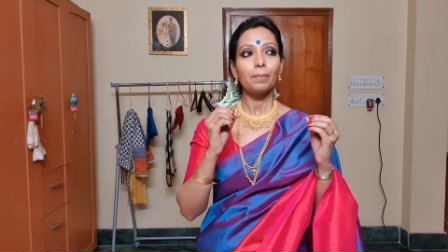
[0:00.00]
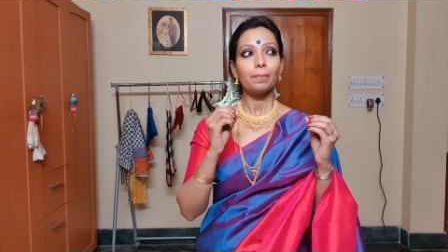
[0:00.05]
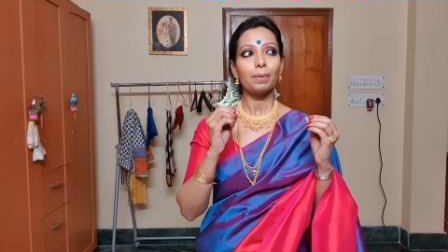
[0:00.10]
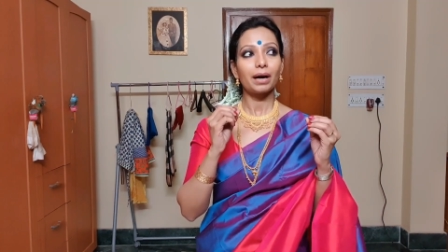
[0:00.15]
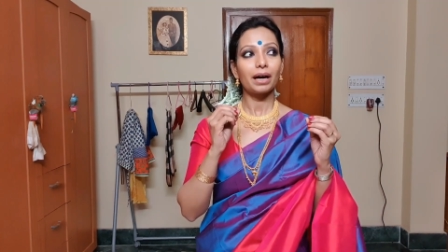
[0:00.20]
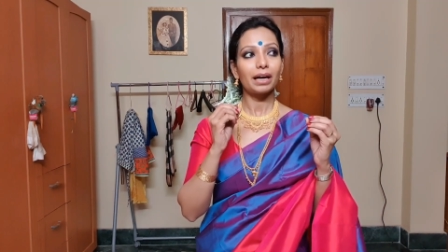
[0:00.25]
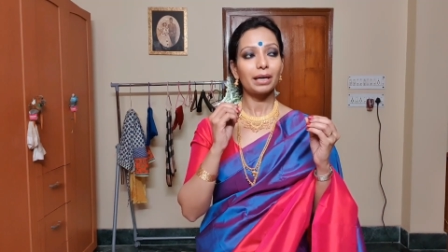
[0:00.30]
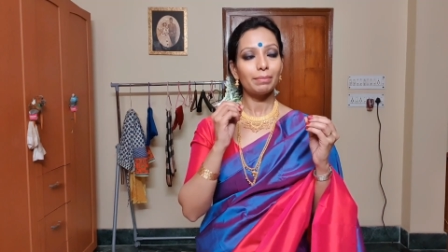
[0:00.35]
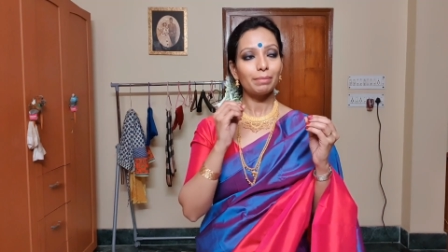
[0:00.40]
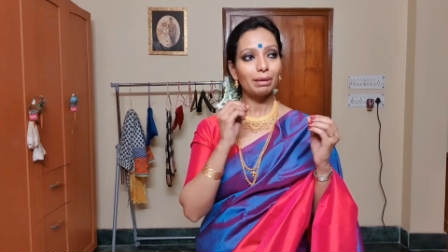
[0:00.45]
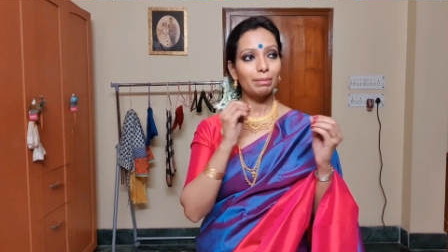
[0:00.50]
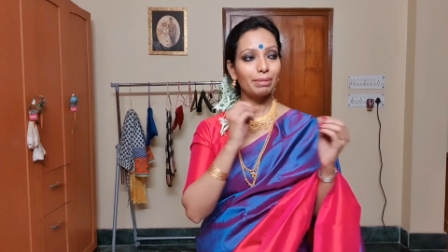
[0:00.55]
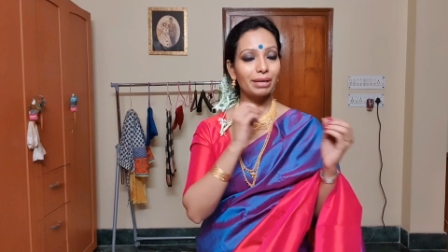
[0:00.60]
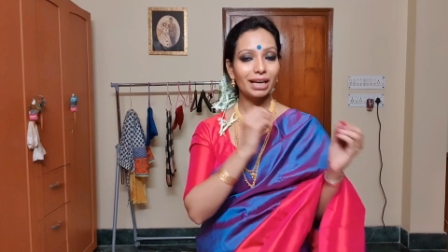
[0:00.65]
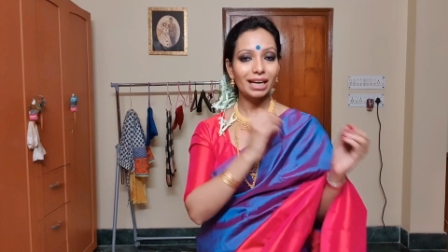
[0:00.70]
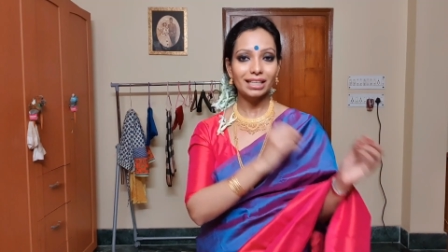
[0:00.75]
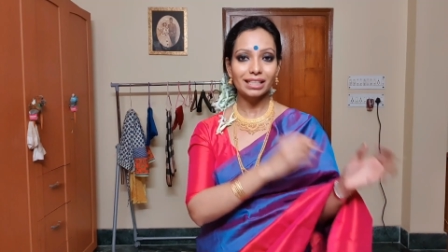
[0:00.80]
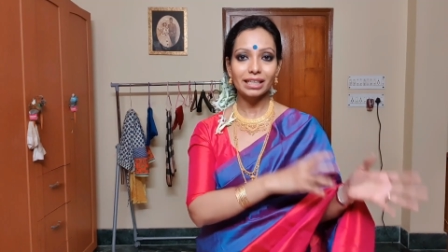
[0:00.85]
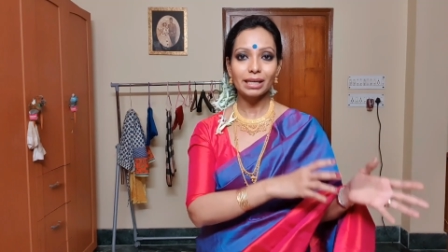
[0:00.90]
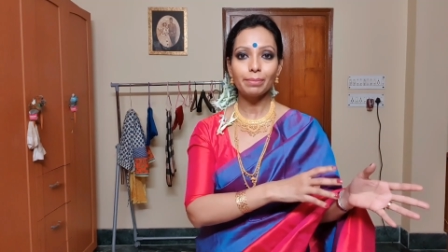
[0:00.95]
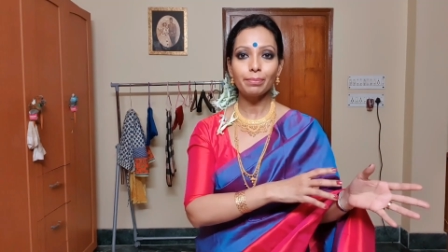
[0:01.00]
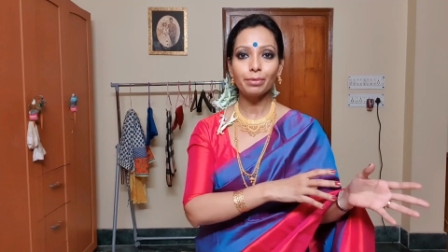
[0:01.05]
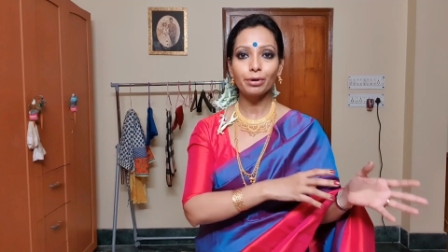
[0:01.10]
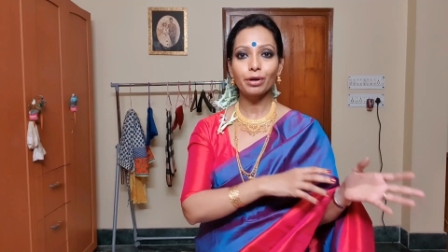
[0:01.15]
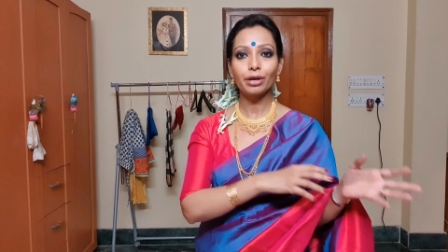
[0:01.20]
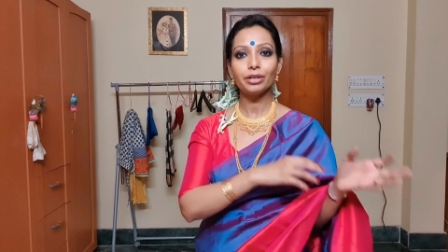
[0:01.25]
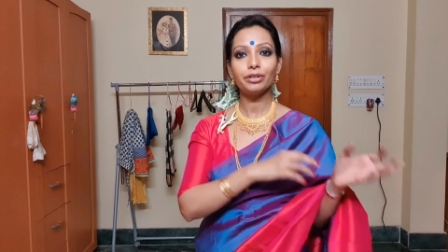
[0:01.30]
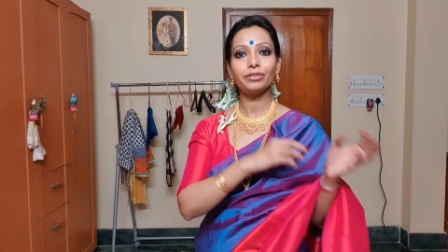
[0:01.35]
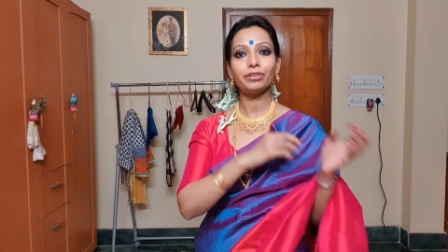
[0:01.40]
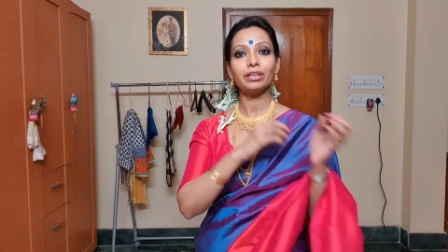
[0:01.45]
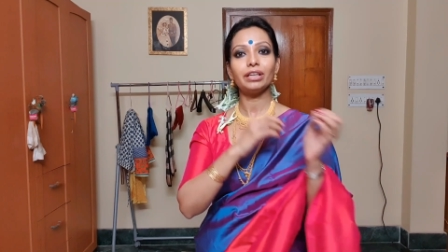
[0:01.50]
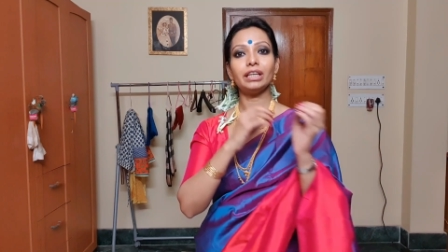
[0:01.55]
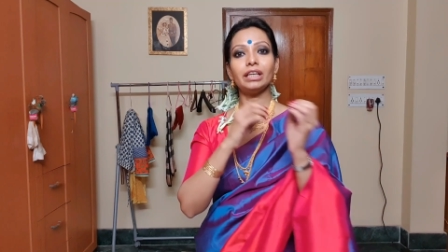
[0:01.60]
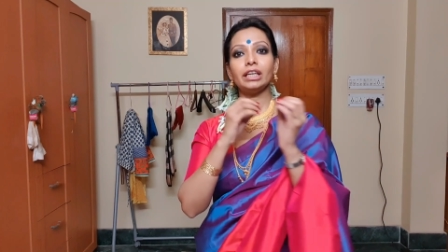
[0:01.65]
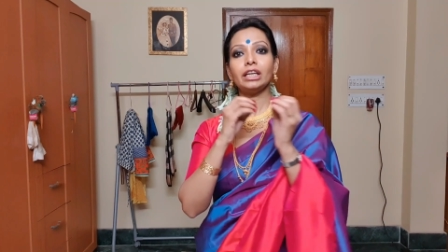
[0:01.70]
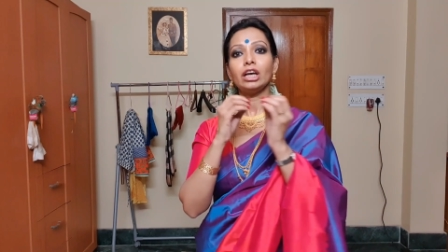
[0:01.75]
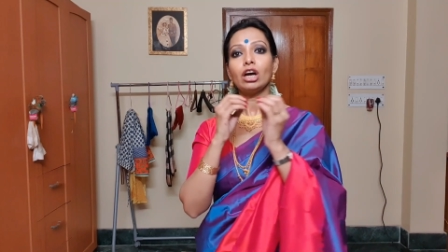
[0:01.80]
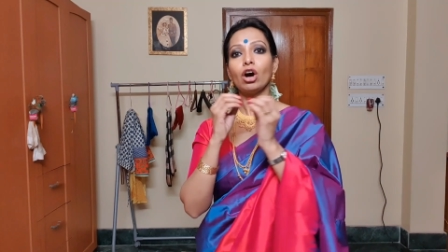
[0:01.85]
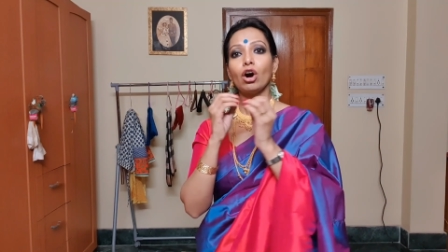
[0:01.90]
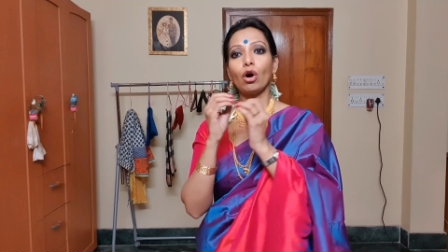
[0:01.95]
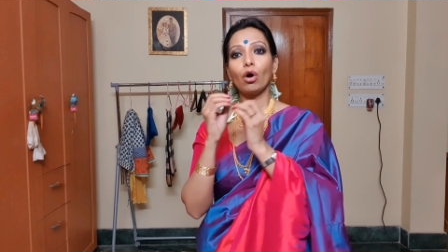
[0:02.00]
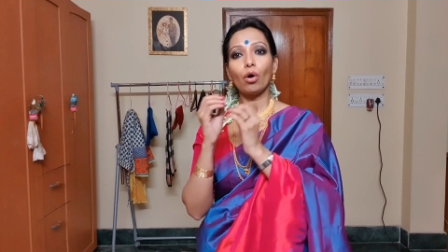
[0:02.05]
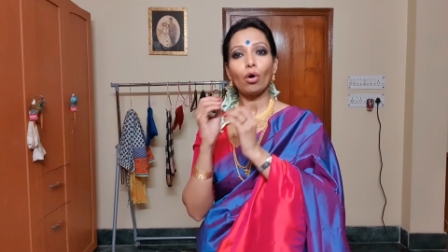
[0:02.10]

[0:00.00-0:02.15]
by maybe adding embroidery